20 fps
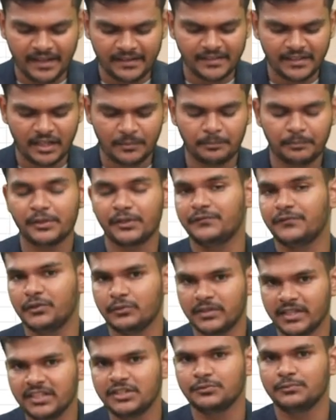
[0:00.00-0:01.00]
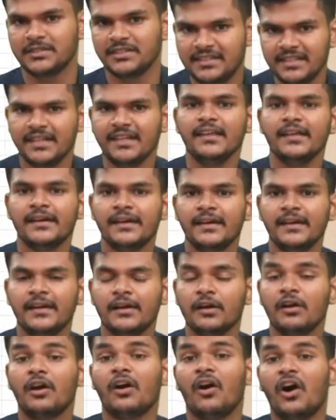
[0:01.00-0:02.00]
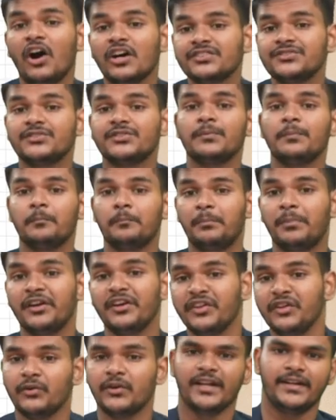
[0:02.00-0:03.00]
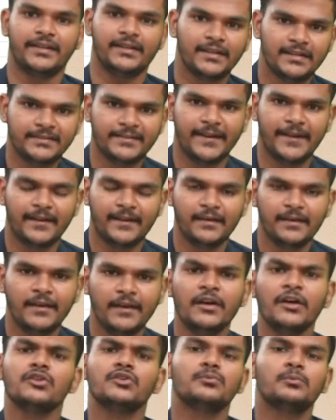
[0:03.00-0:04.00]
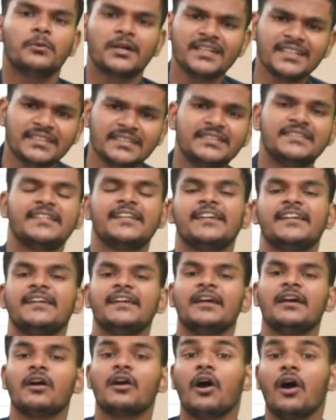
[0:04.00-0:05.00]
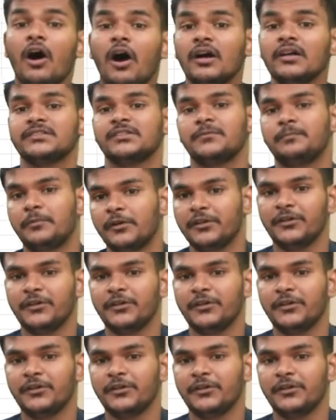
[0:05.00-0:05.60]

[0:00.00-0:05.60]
the number of units with the cost per unit, isn't it? So what is the cost per